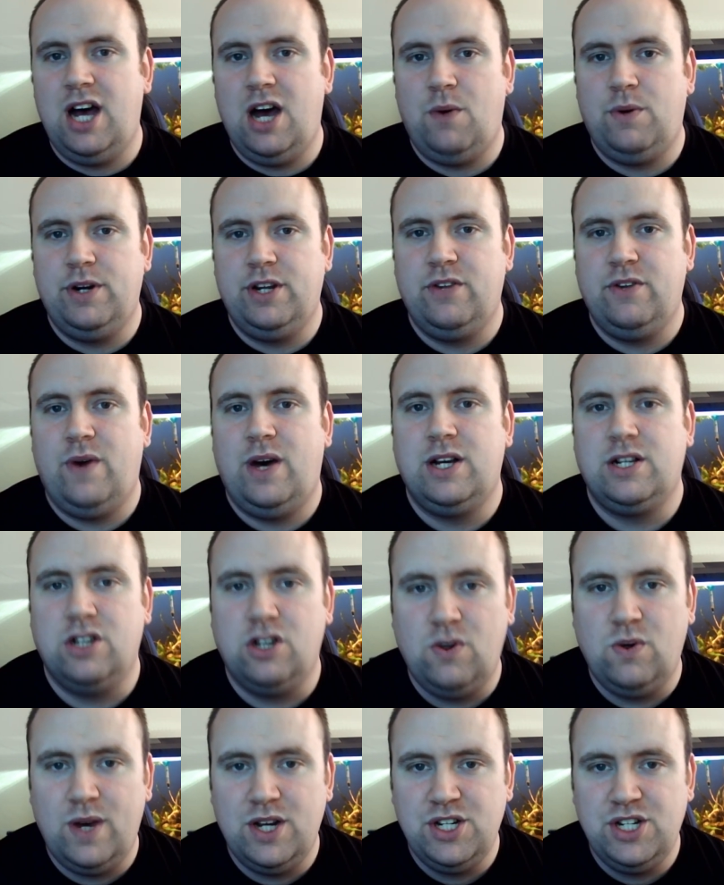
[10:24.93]
I wanted to ask a
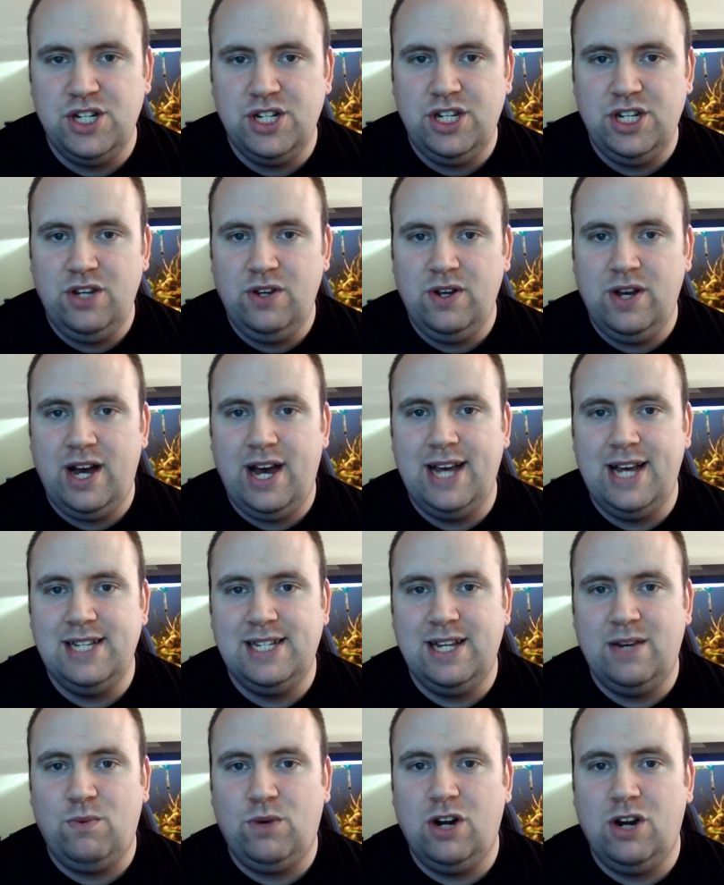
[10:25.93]
question to you guys,
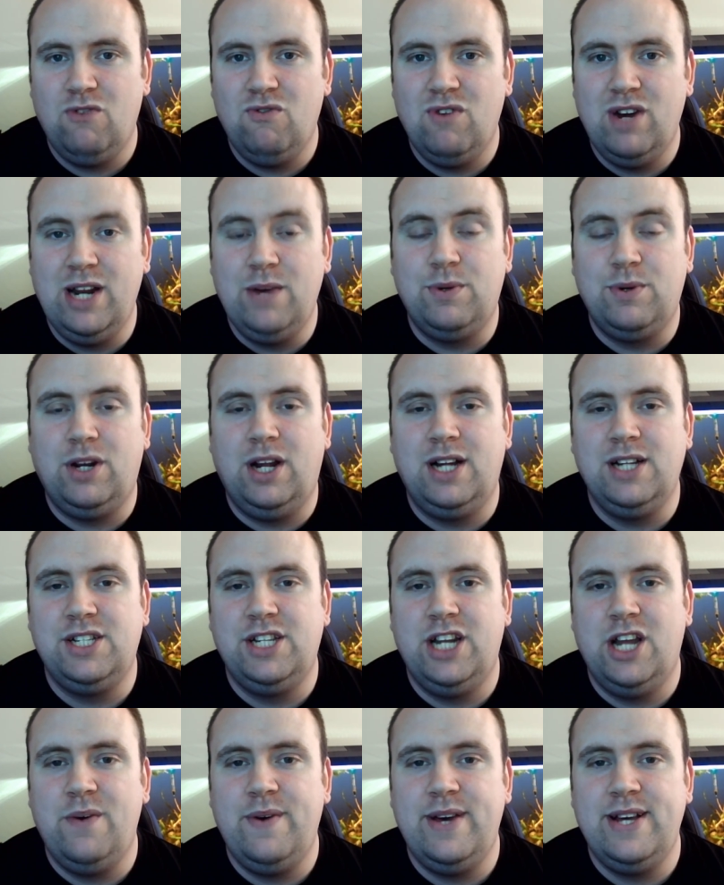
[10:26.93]
and what I really would like to
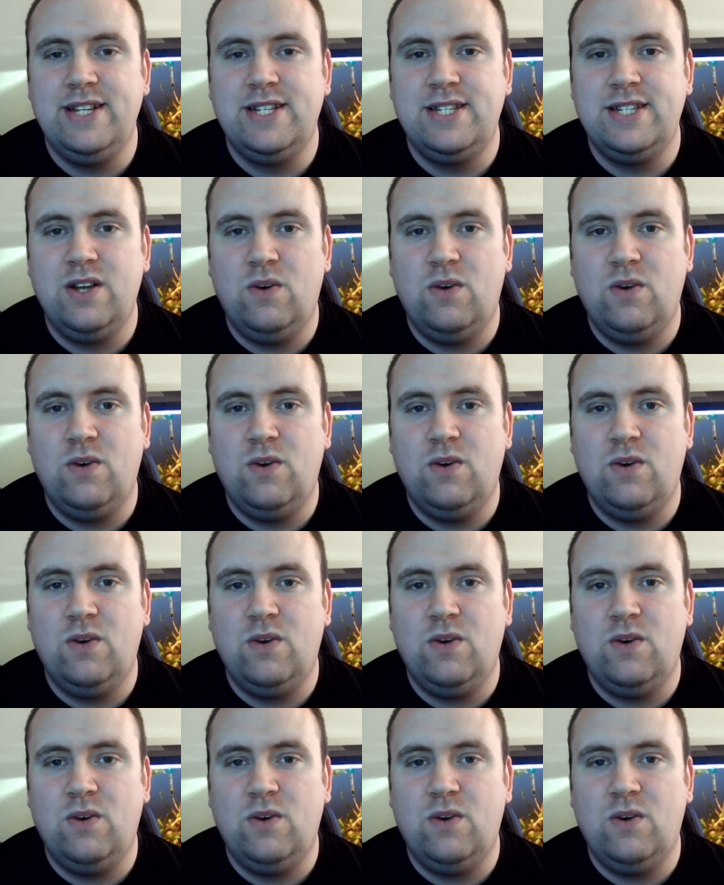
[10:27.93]
know is,